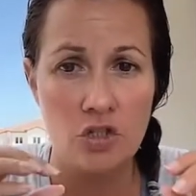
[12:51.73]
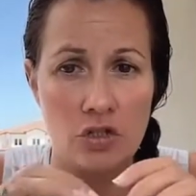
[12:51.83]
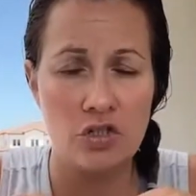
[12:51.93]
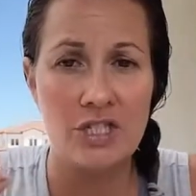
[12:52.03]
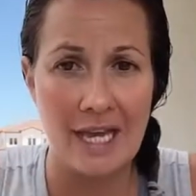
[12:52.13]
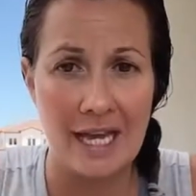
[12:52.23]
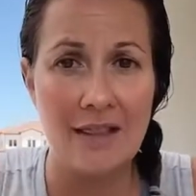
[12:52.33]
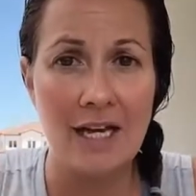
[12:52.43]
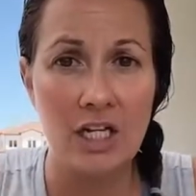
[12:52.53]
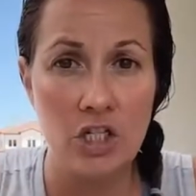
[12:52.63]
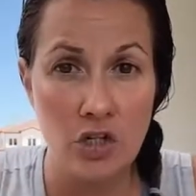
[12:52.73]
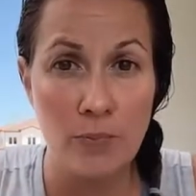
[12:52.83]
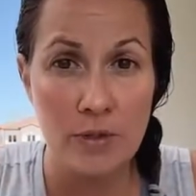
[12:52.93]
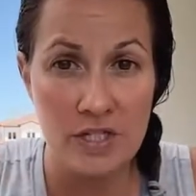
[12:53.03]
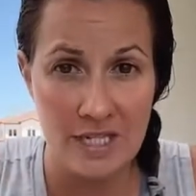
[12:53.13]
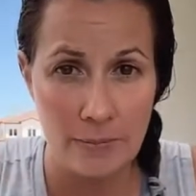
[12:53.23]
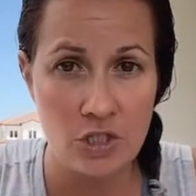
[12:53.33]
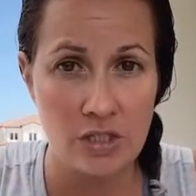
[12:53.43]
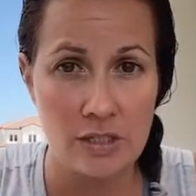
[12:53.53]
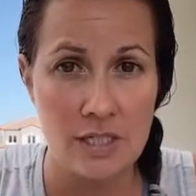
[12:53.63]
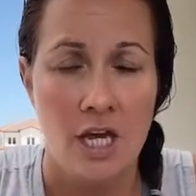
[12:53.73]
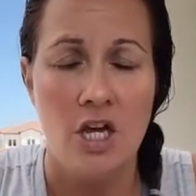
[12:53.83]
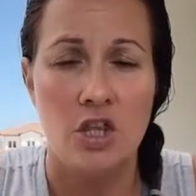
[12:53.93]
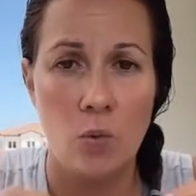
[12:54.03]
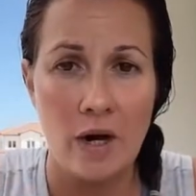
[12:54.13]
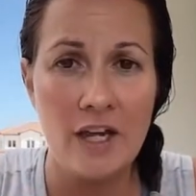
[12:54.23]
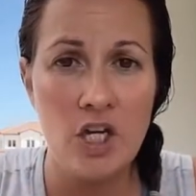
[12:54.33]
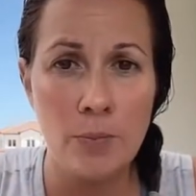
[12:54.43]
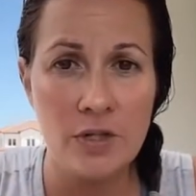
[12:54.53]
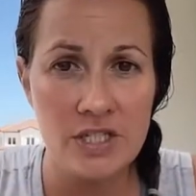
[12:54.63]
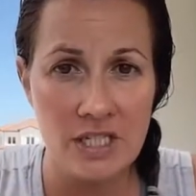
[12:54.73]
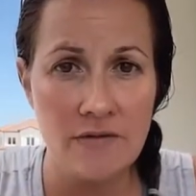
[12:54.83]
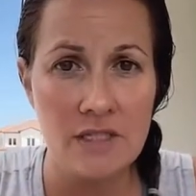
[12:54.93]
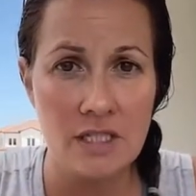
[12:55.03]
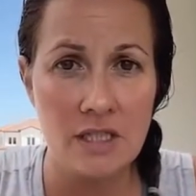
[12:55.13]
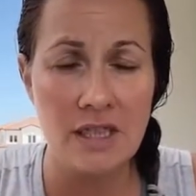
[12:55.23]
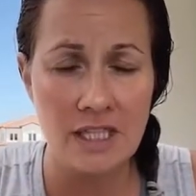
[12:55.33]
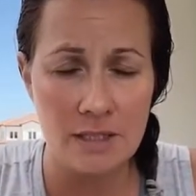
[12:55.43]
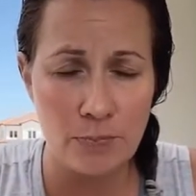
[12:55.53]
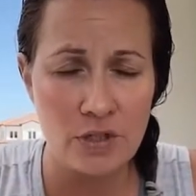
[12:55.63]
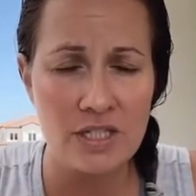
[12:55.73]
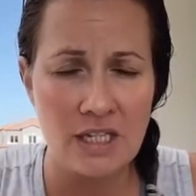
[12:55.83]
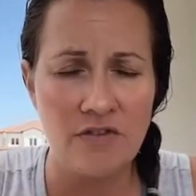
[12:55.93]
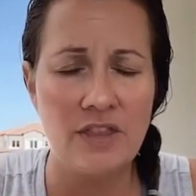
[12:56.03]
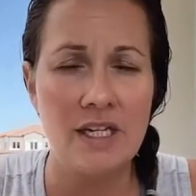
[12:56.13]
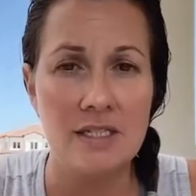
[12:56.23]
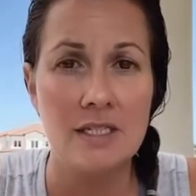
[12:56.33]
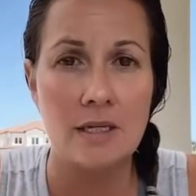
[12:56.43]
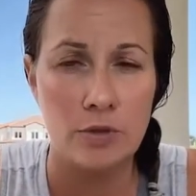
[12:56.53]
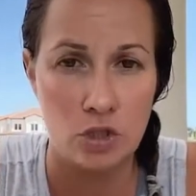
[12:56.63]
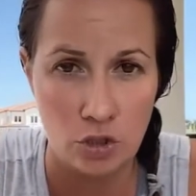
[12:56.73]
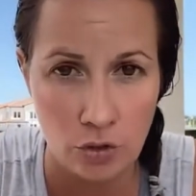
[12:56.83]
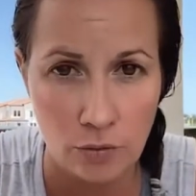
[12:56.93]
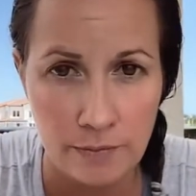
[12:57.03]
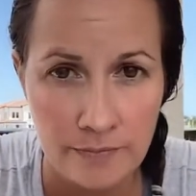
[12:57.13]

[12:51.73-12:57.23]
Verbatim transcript: You understand that your perceptions, the way that you perceive perceive things is up to you.